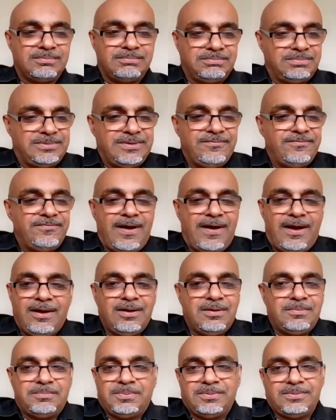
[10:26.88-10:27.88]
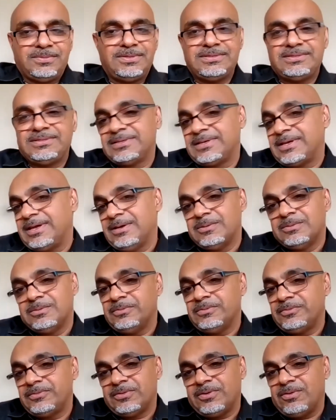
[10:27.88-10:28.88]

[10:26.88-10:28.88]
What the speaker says: develop the skills